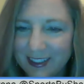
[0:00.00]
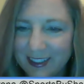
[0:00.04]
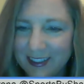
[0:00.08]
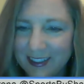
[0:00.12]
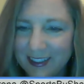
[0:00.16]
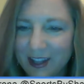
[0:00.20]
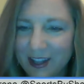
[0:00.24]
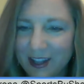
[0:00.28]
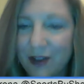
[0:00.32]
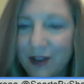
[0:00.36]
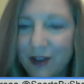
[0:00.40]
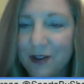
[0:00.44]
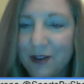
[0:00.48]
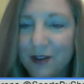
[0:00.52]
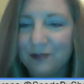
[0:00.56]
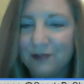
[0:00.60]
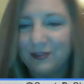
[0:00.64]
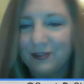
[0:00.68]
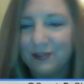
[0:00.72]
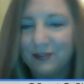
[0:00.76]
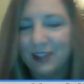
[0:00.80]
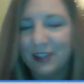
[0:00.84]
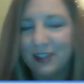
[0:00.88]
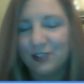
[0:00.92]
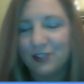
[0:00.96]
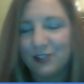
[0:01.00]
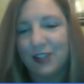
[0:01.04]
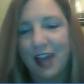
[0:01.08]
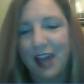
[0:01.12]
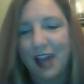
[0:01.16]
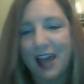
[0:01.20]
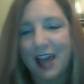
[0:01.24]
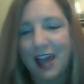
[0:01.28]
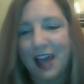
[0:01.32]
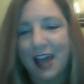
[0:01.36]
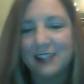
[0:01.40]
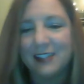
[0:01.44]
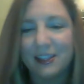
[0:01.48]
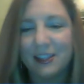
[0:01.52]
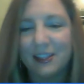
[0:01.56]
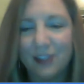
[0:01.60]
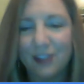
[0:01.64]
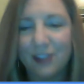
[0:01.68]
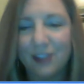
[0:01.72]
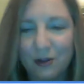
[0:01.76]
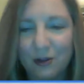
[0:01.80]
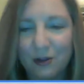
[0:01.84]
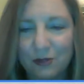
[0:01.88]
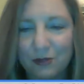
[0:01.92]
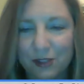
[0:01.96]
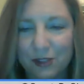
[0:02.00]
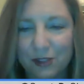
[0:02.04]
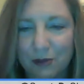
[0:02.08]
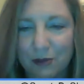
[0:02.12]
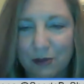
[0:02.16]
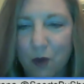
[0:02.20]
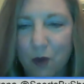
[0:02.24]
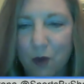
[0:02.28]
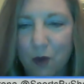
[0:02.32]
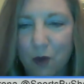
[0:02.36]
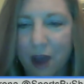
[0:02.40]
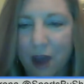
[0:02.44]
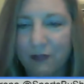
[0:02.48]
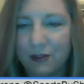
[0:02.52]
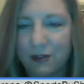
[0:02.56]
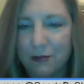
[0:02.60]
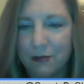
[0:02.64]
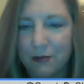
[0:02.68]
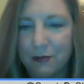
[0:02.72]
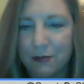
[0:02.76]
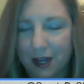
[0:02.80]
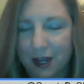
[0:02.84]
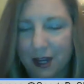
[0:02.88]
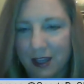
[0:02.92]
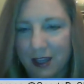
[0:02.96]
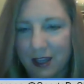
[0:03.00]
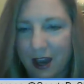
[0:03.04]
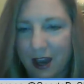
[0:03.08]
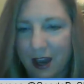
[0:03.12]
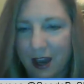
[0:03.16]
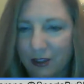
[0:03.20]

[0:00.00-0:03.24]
Oh, that's your glass. I thought it was something wifey might have got